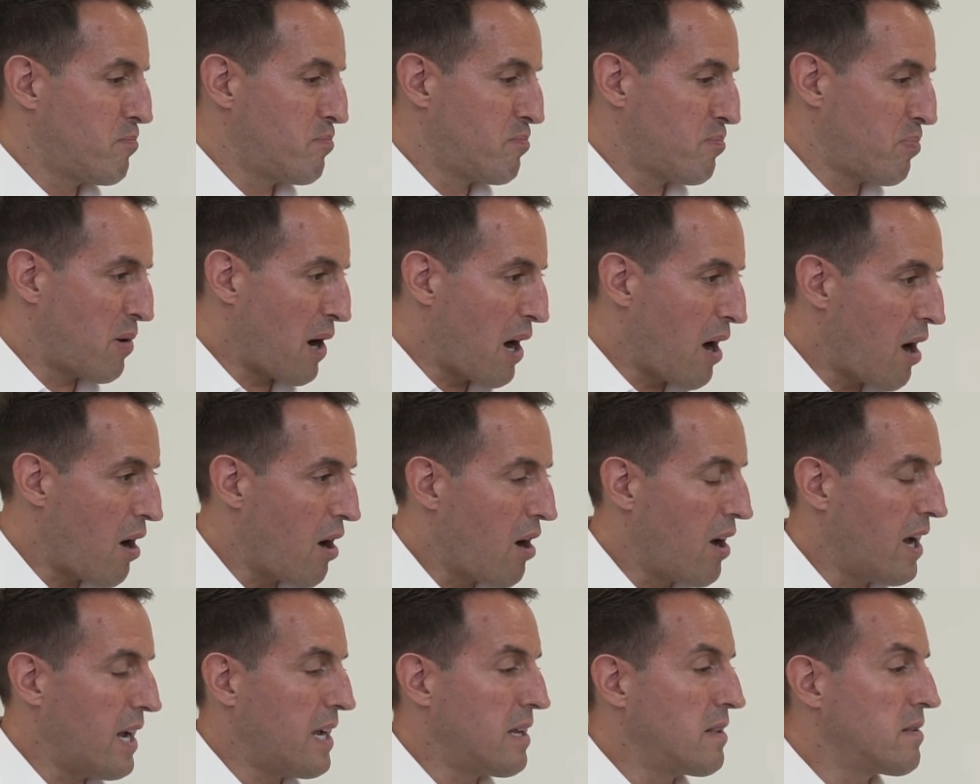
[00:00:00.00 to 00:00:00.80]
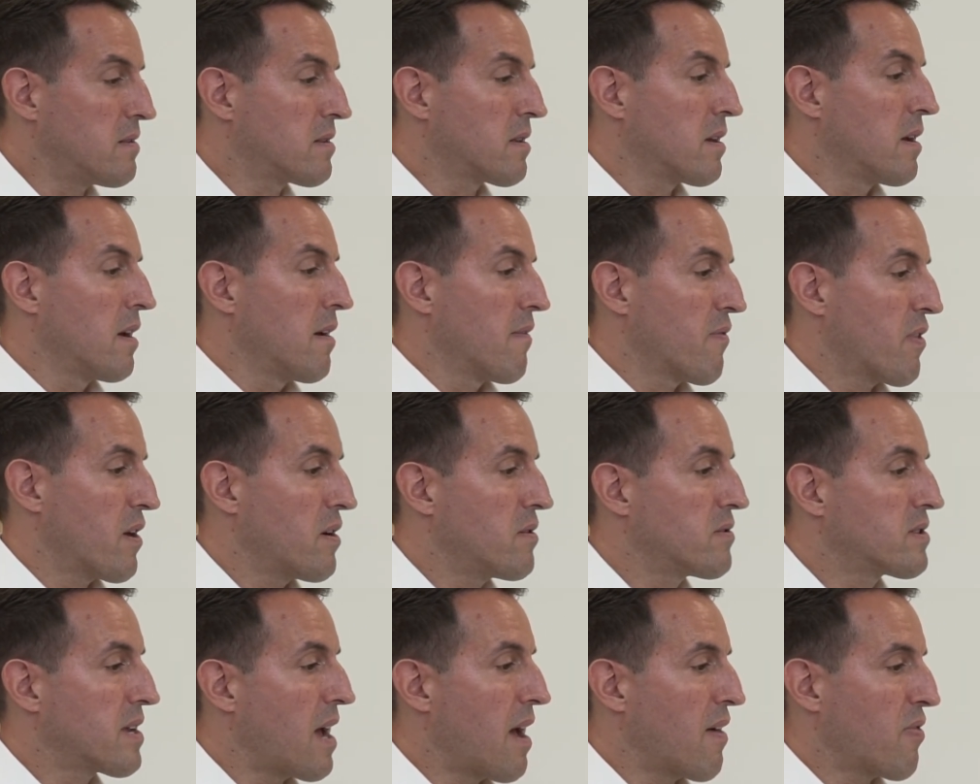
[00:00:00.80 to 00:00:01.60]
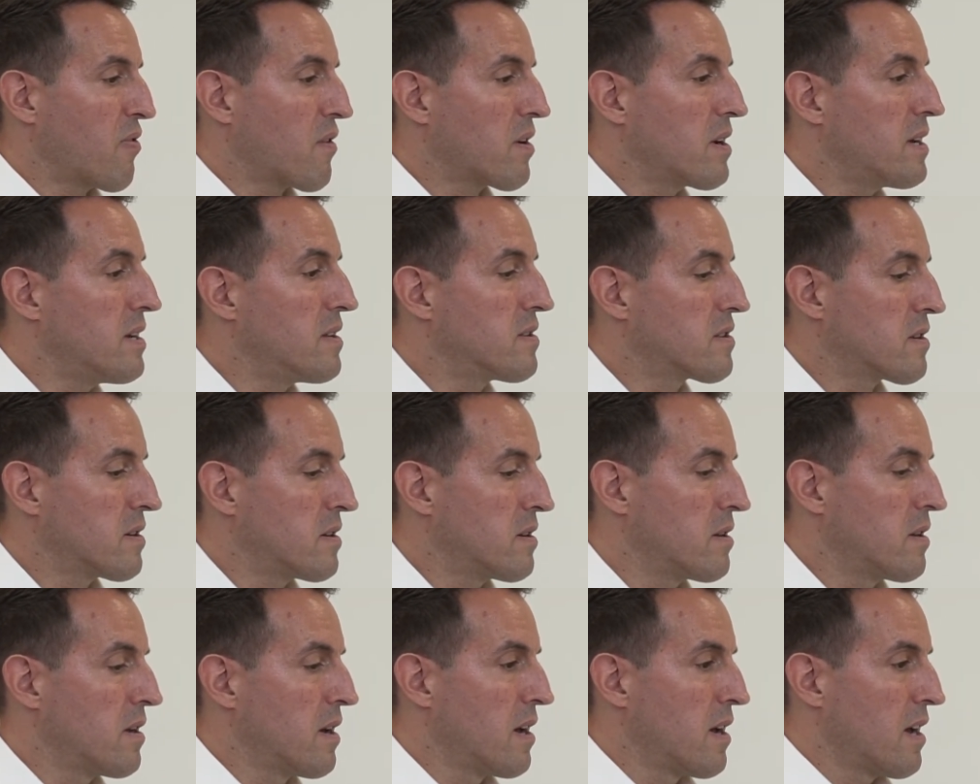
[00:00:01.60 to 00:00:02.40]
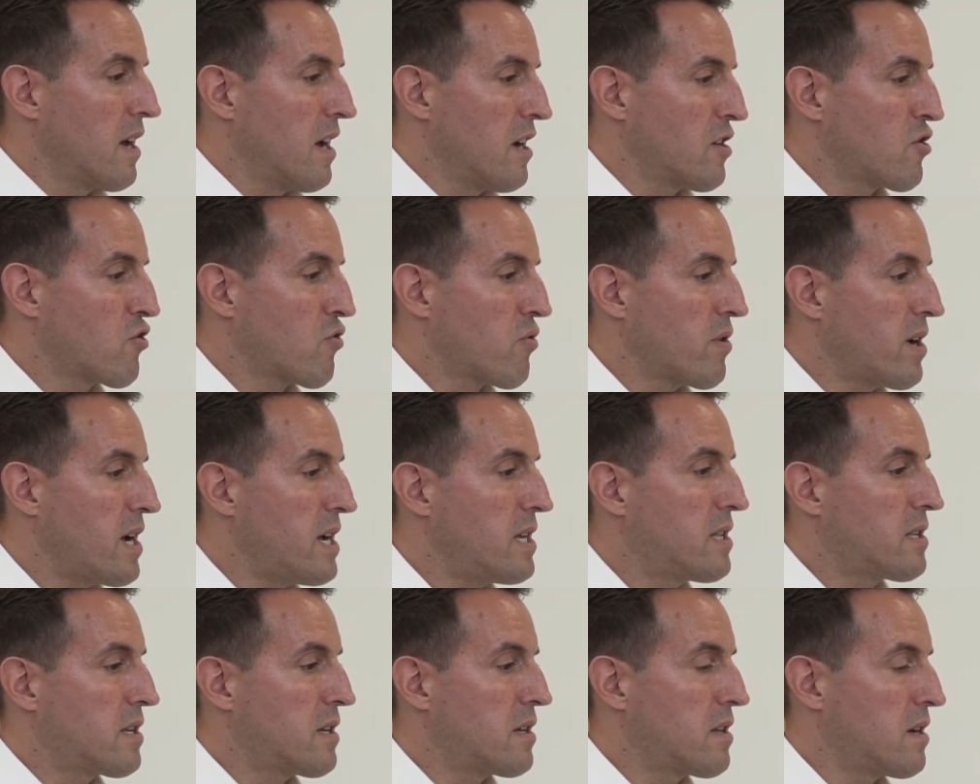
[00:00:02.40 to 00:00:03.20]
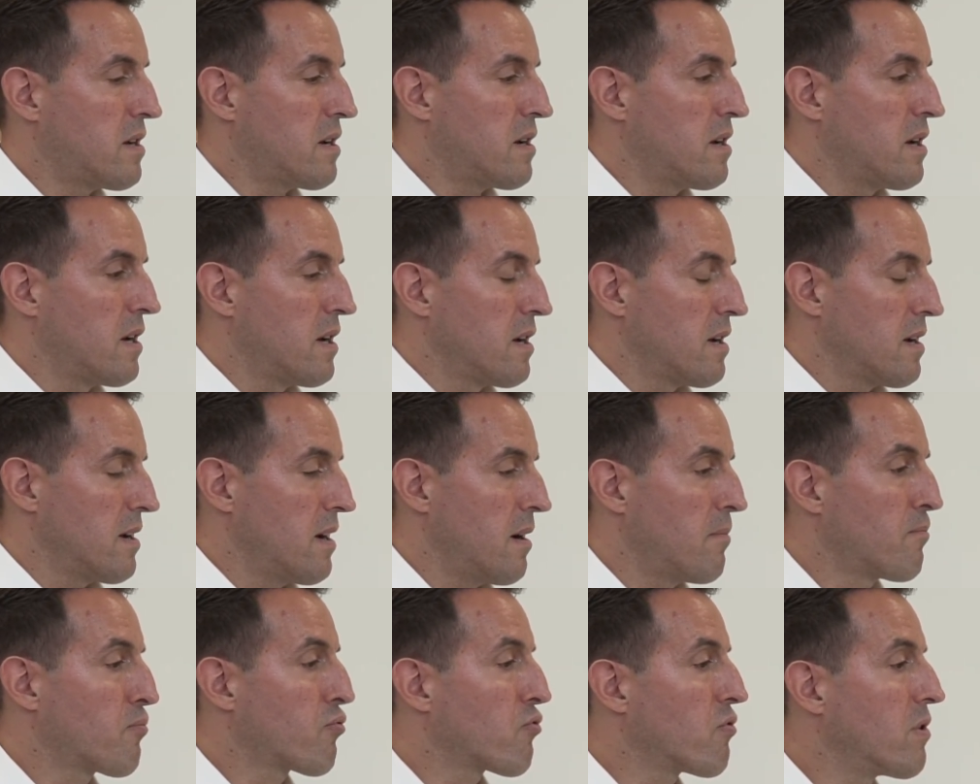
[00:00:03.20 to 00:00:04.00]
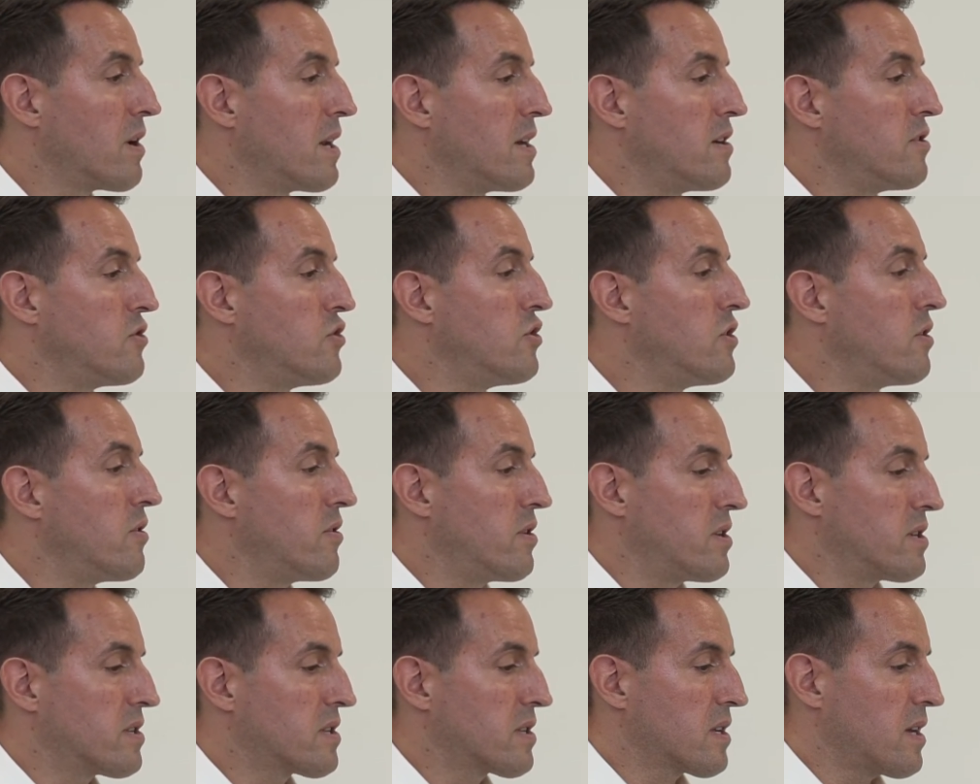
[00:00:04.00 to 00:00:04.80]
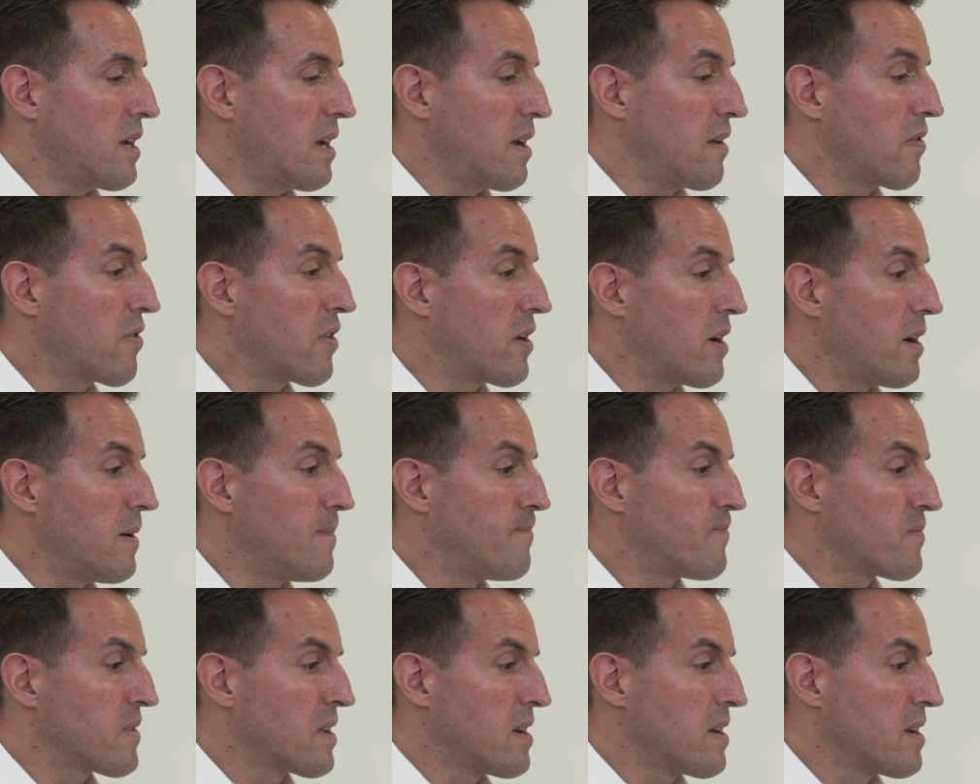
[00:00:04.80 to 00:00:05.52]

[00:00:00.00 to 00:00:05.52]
behind those athletes and created a brilliant unity that